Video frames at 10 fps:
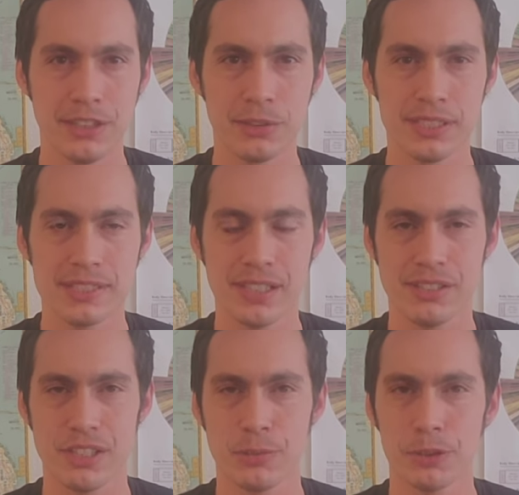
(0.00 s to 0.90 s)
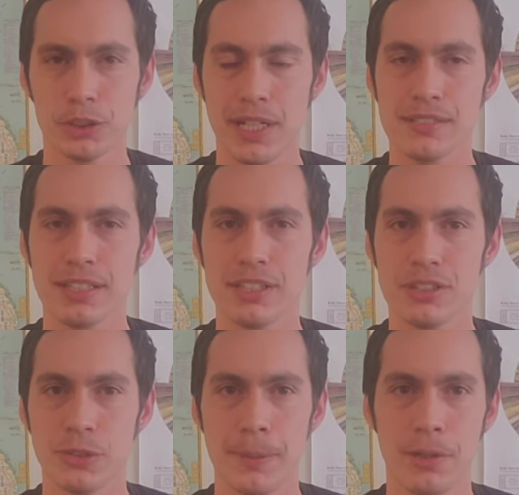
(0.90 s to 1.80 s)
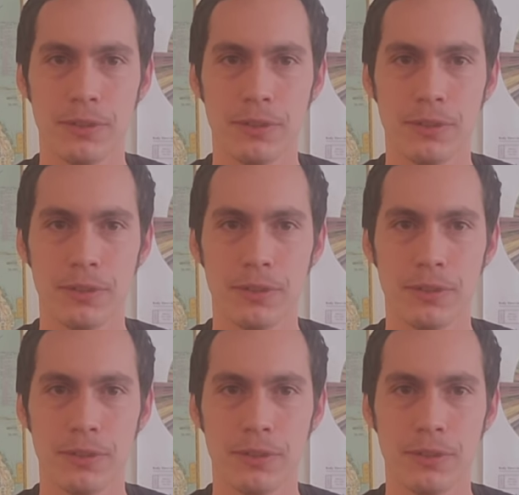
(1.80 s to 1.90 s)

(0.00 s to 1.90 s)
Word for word: degrees Celsius, which translates to about